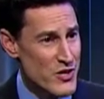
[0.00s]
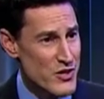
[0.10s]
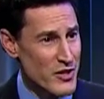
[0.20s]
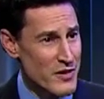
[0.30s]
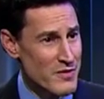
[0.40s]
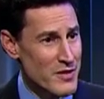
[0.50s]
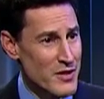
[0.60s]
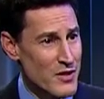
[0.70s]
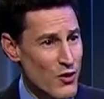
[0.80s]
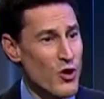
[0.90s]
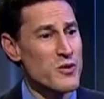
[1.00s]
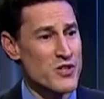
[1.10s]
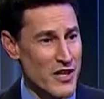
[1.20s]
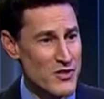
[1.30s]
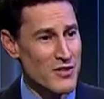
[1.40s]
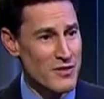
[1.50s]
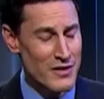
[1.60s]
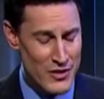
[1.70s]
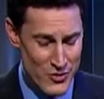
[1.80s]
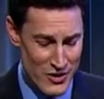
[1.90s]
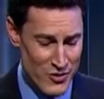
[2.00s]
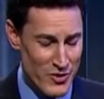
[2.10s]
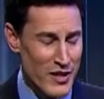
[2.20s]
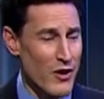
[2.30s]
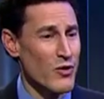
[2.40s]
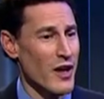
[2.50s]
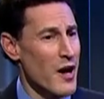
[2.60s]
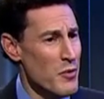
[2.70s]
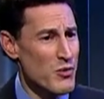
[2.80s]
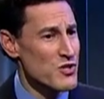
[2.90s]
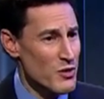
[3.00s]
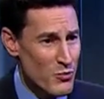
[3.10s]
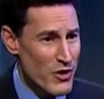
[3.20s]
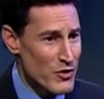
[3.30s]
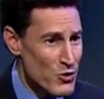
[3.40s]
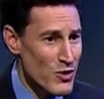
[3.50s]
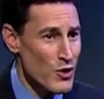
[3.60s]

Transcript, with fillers: essentially. Or rejects it, yeah. Or rejects it, yeah. And you got the green light. Okay, I'm yeah. always curious whether you